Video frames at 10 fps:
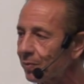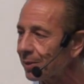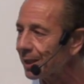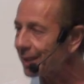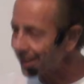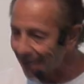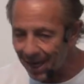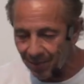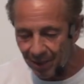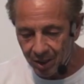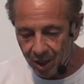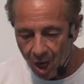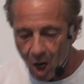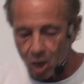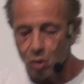the assignment,
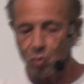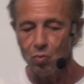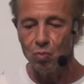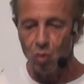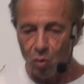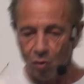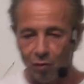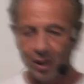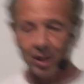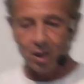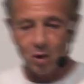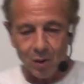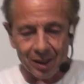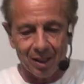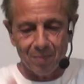you move and the
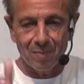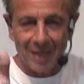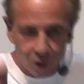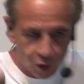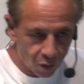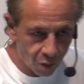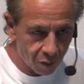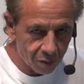anointing meets you.